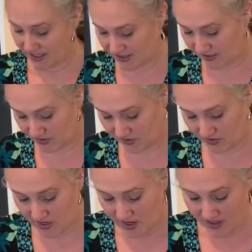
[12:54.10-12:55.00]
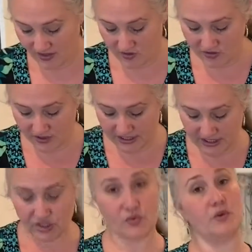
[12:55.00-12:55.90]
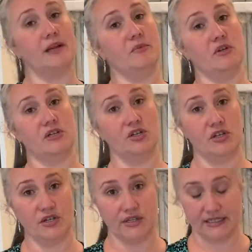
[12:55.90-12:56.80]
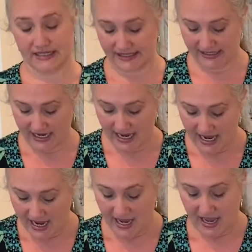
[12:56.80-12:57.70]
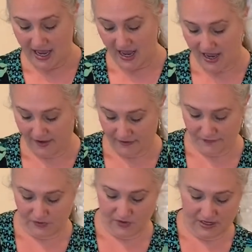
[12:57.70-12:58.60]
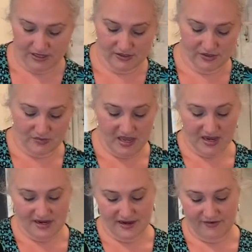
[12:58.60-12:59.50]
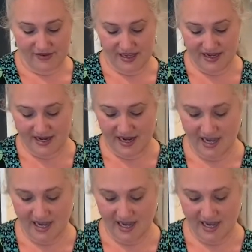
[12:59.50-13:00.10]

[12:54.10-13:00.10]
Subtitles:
So the orange, what I'm going to show you is, if you can zoom in, David,